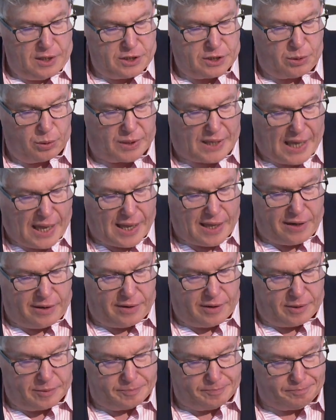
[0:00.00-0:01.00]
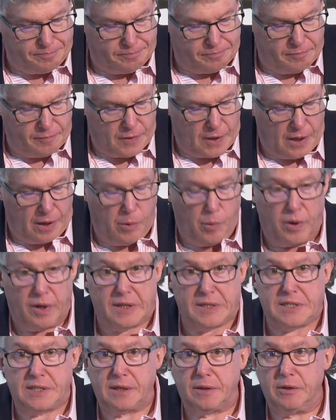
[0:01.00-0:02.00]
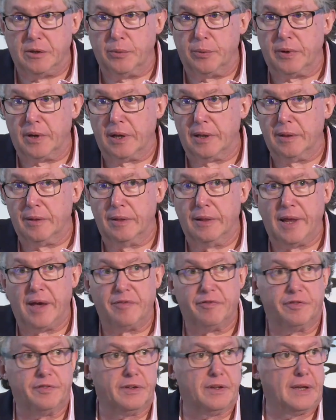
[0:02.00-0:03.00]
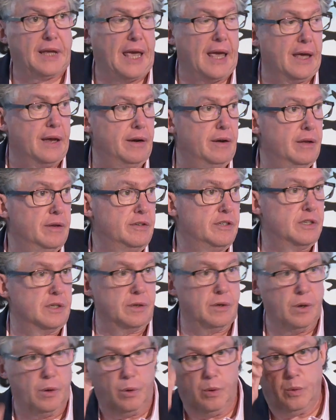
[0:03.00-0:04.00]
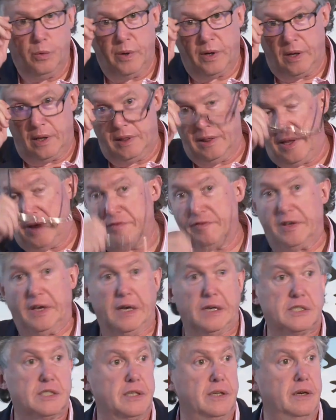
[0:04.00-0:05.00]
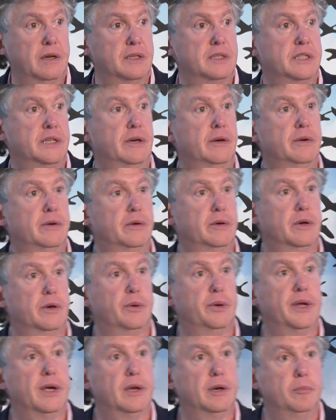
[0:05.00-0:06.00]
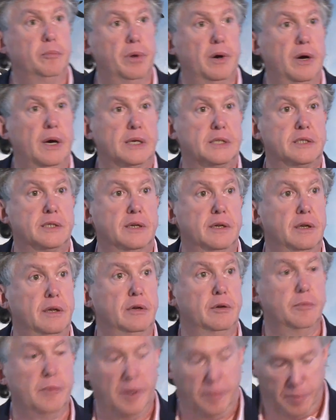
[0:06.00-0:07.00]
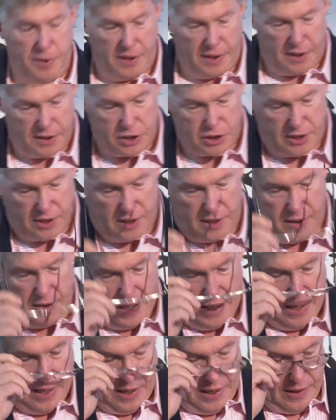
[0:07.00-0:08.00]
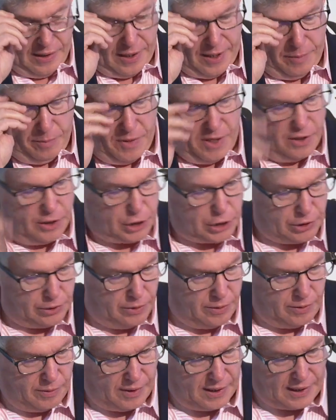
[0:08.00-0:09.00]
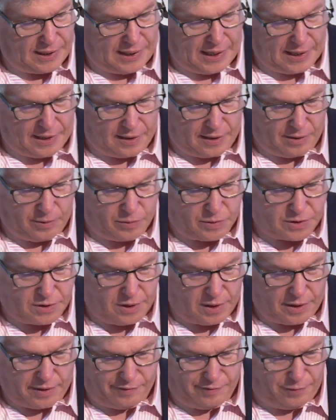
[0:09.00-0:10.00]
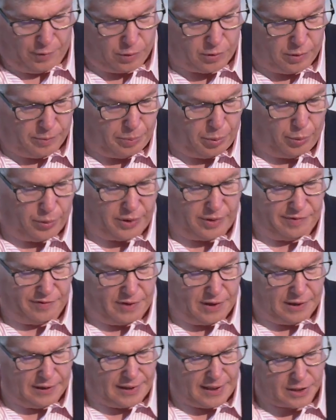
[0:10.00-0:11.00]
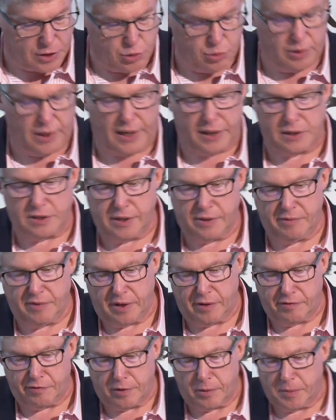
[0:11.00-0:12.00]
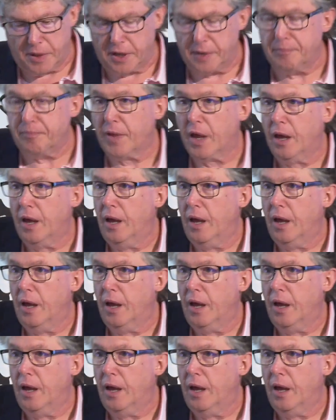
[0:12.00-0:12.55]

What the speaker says: So Canada, I want to tell you when I left when I left Kingston, Ontario to go down to Boston to do my PhD, let me assure you that Canada was not a focal point of intellectual activity for me.